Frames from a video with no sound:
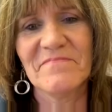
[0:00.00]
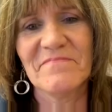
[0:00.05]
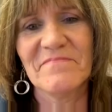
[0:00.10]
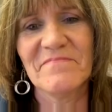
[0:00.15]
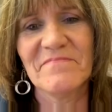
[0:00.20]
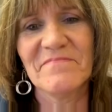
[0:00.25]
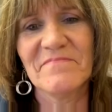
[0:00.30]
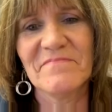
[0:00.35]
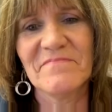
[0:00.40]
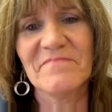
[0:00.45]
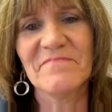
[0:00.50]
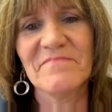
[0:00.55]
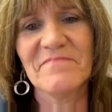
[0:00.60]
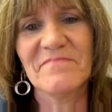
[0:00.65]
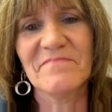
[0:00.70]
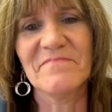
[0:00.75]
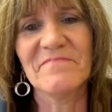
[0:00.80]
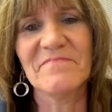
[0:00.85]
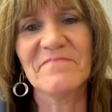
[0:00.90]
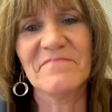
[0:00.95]

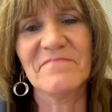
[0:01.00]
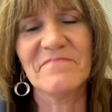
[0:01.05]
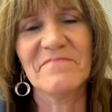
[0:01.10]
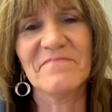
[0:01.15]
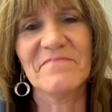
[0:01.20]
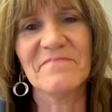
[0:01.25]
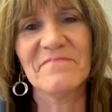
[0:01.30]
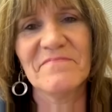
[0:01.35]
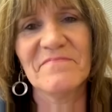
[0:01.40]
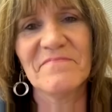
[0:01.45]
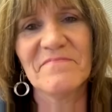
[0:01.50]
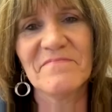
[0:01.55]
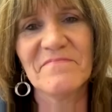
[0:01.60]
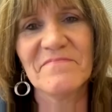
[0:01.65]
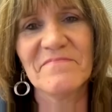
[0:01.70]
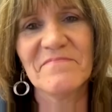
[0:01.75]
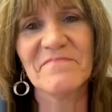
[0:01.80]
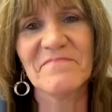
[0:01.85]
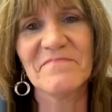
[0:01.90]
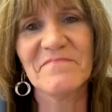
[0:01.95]

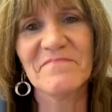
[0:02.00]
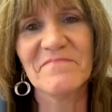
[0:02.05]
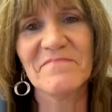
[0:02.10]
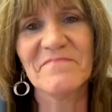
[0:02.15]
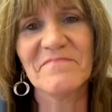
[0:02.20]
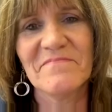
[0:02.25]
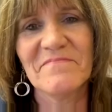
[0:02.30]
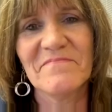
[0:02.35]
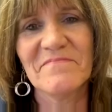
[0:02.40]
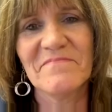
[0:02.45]
[no speech]